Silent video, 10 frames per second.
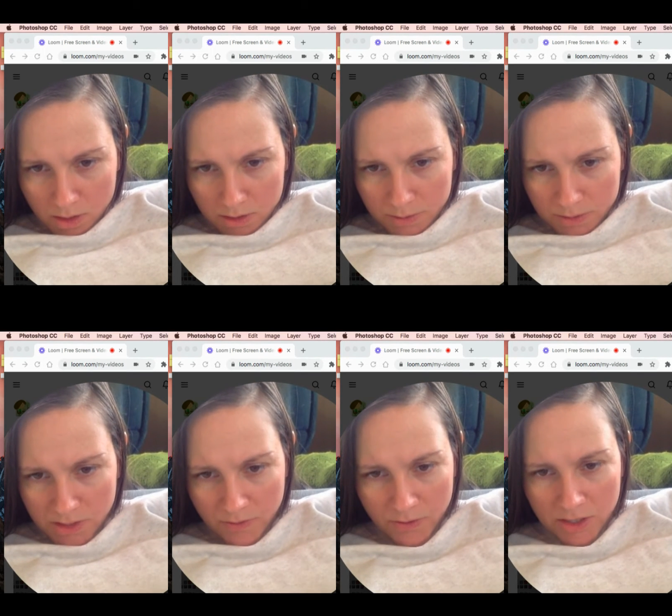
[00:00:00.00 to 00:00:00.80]

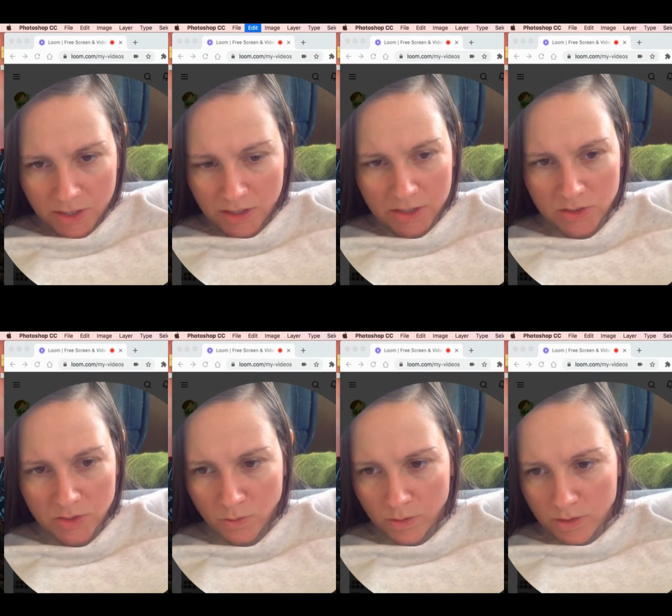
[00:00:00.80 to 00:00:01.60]
Especially if you're at like
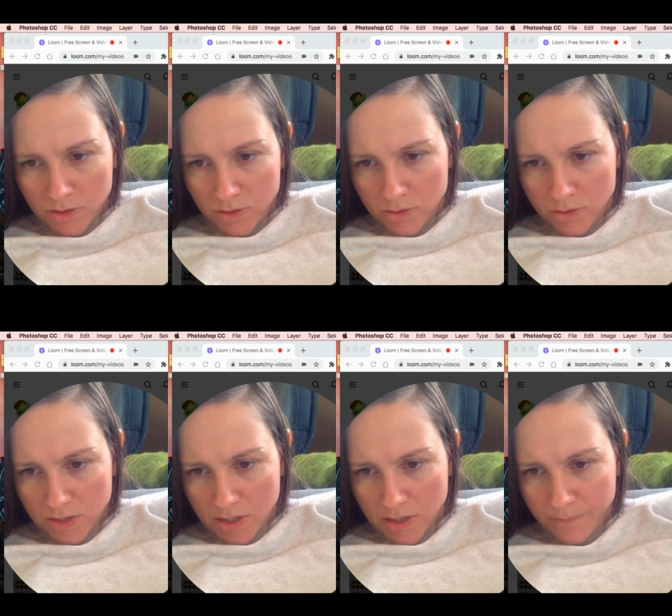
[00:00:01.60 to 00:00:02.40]
school and you're
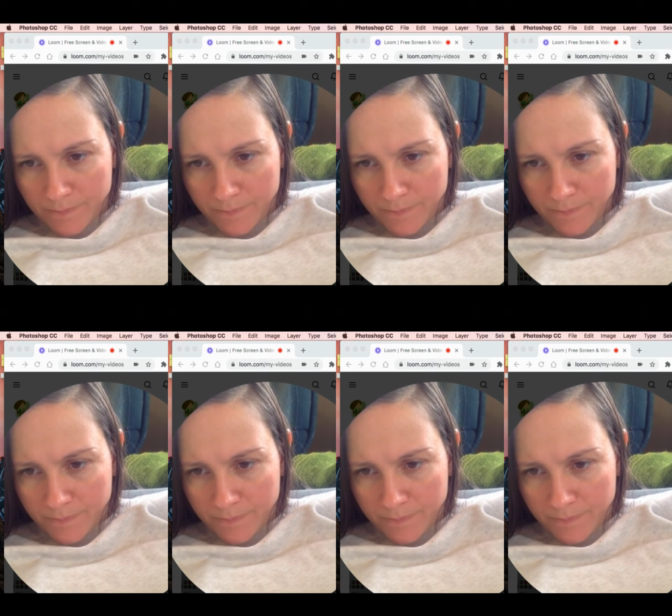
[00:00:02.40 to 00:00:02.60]
using.